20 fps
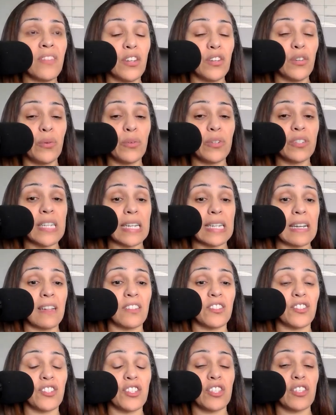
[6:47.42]
the newer
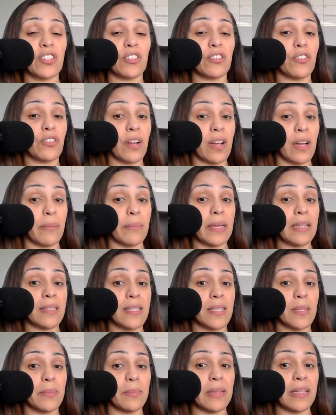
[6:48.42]
technologists that are coming
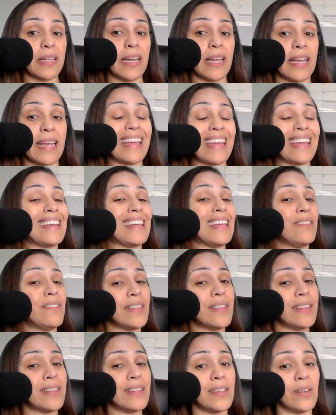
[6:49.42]
into play, and
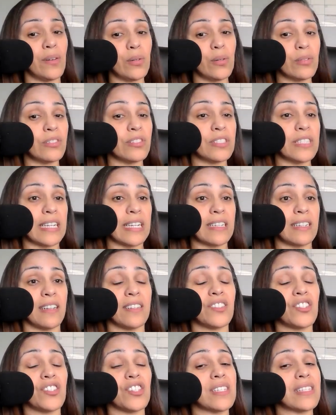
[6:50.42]
even the older
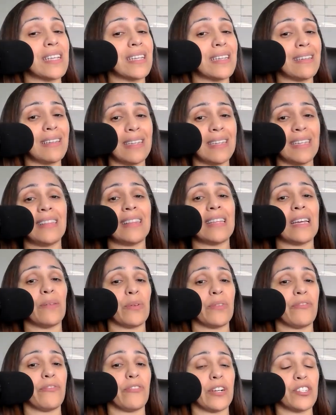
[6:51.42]
technologists that need
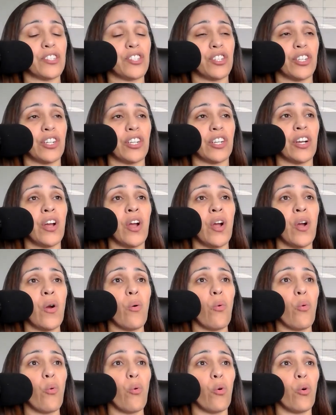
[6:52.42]
that refresher
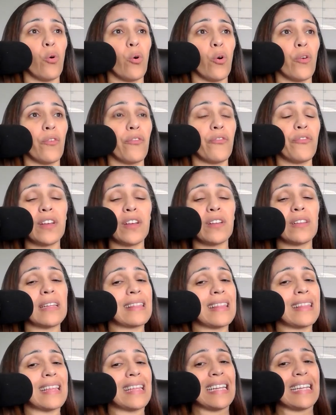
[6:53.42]
or feel
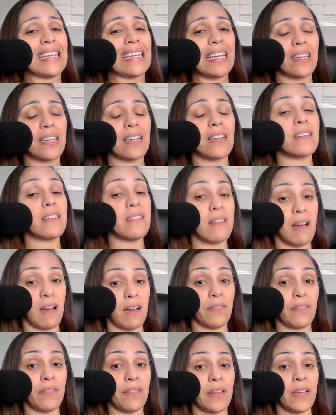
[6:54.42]
like they didn't get
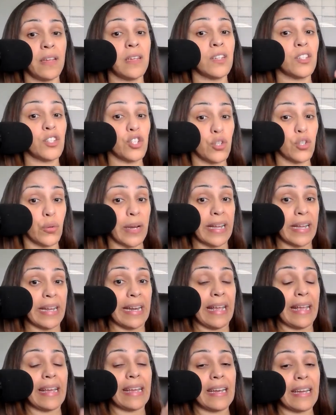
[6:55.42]
enough
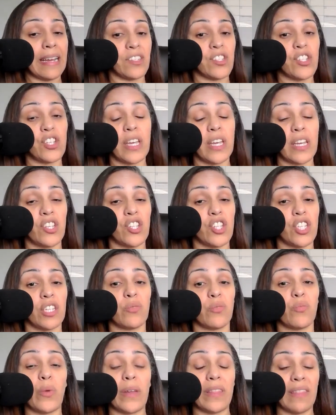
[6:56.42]
training and
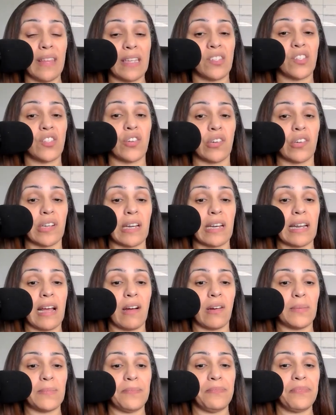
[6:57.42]
education when they started
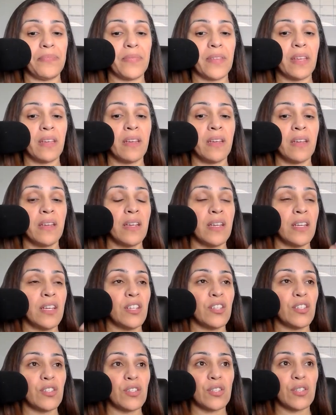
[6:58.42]
out.
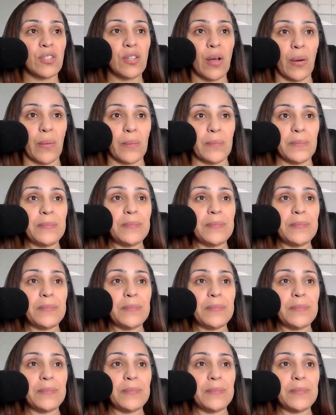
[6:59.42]
So